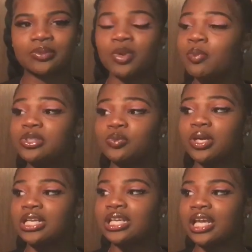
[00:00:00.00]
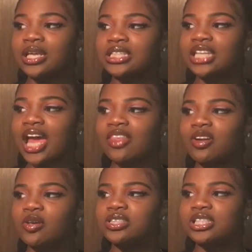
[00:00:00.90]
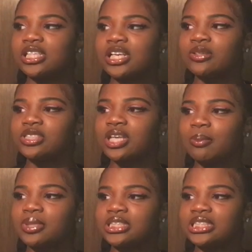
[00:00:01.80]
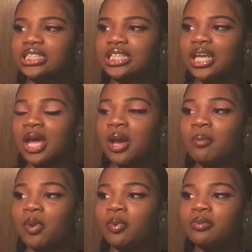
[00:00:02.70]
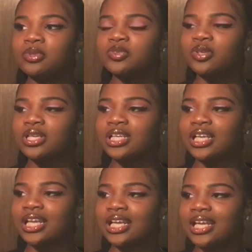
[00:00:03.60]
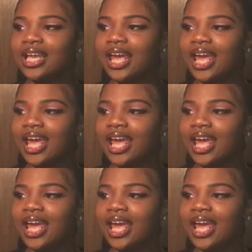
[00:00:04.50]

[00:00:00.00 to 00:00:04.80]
We was running late because I had to go to the nail shop and shit. But we was running late.